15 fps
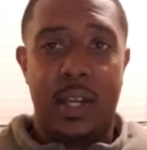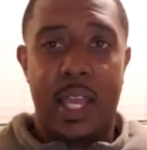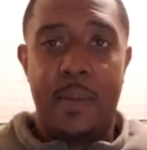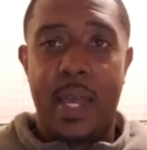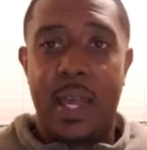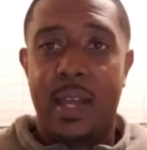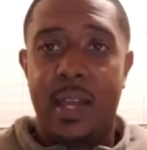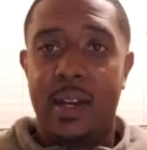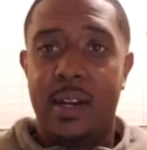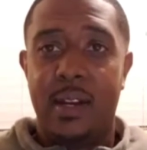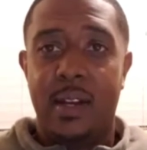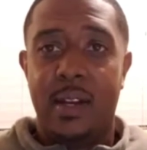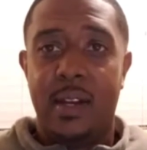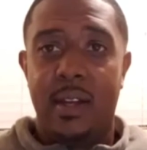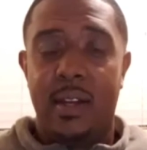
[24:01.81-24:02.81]
Amen.
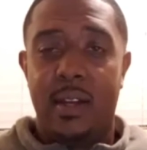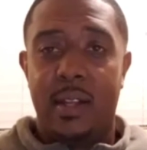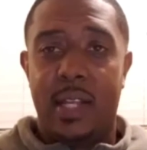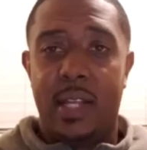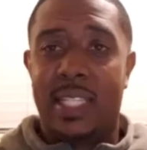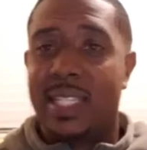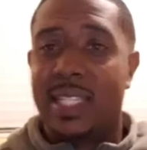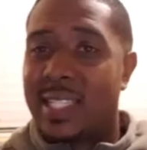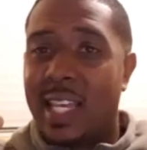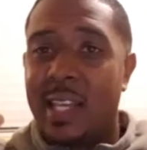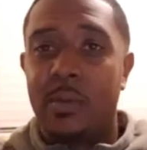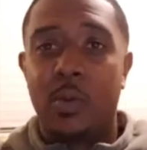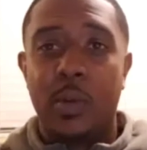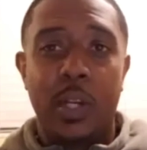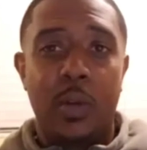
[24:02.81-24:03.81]
That's the
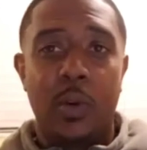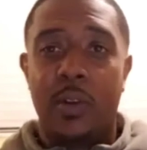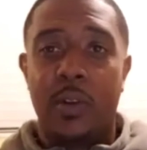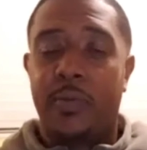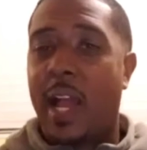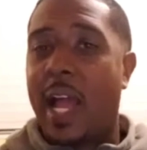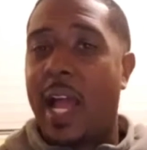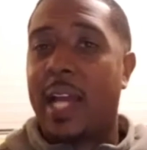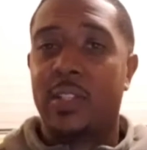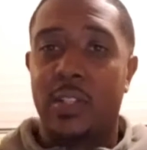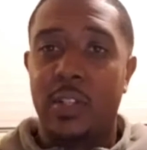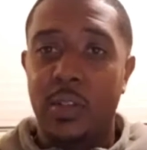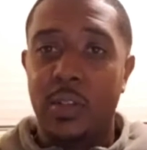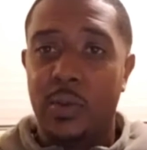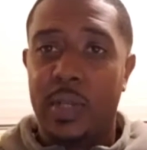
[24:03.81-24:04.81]
same Greek word for Acts
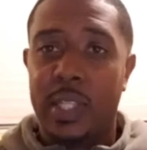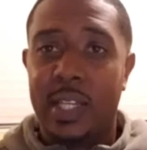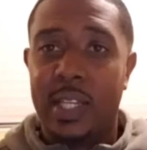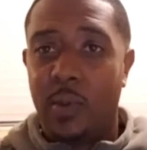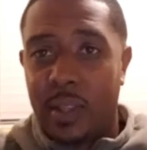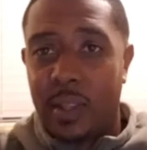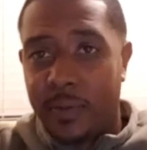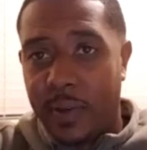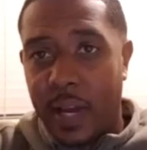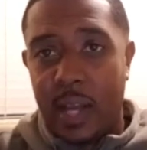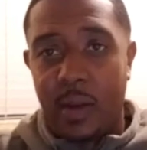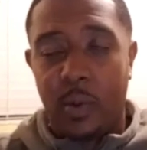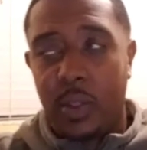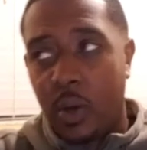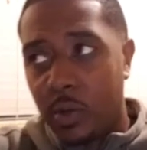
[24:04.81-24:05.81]
2 when the, when the
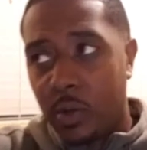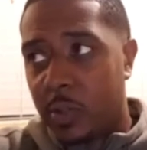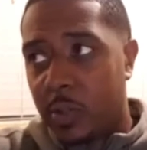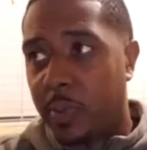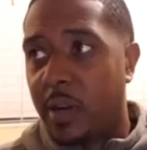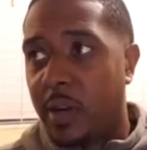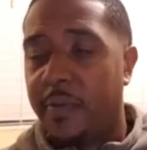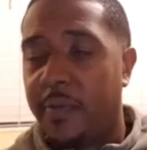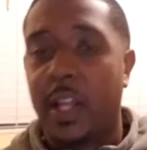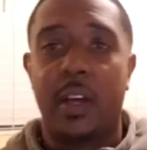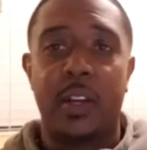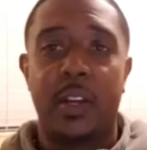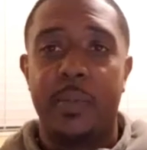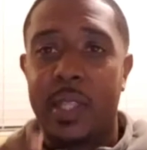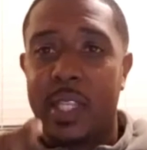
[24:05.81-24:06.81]
fire, when the Holy Spirit fell
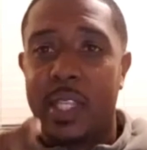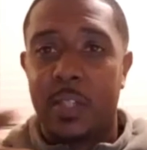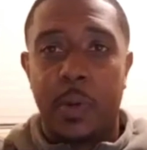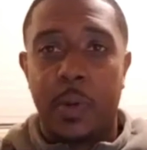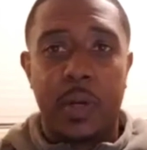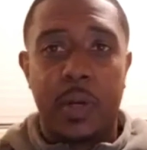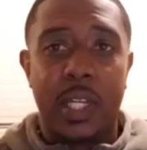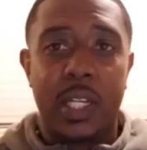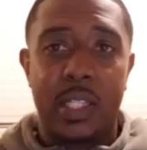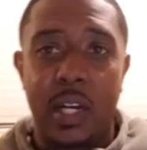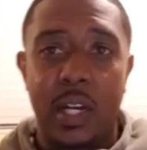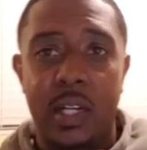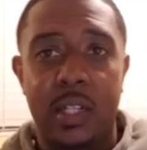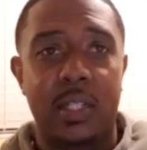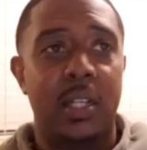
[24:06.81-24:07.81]
on them and they spoke in
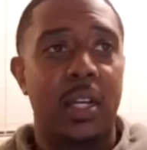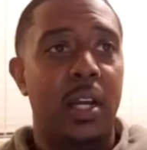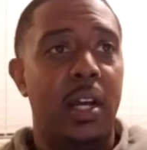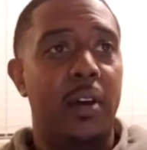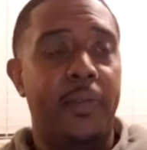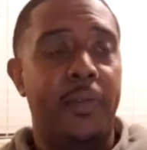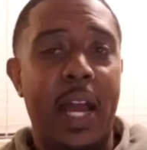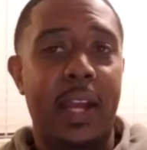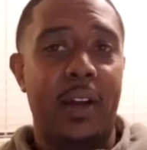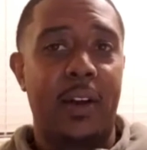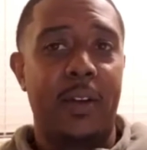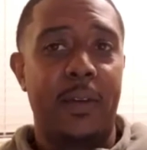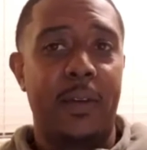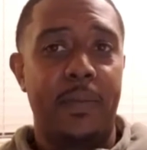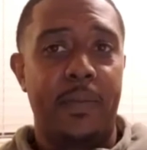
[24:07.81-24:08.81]
tongues of fire.